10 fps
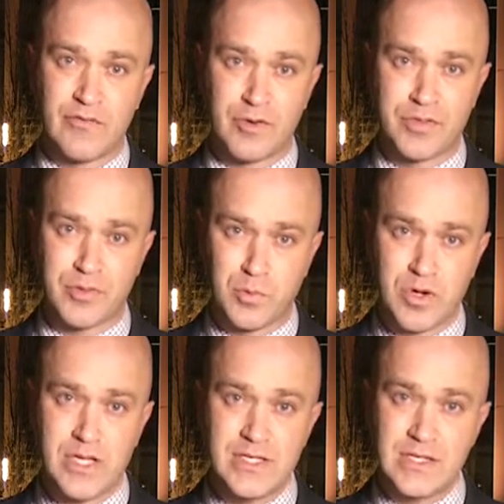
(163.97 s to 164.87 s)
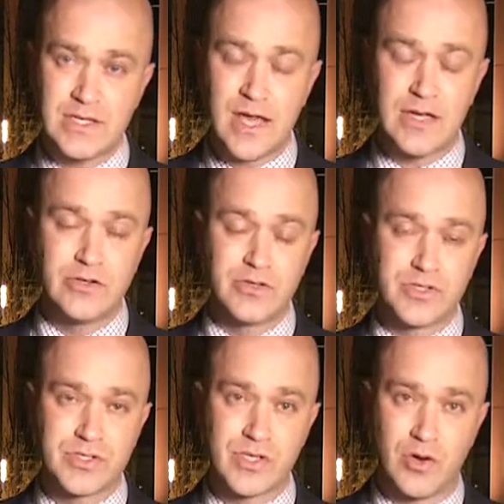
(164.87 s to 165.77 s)
for three
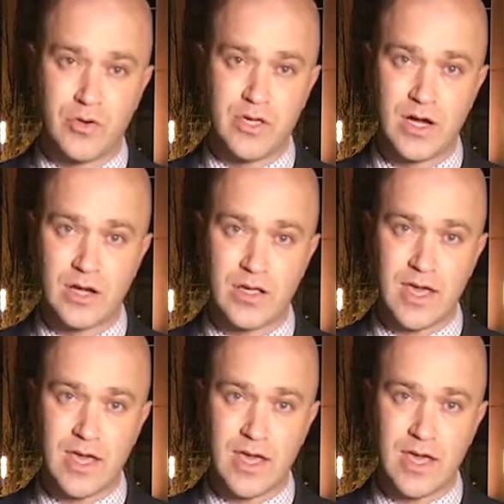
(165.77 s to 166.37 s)
teenagers so young.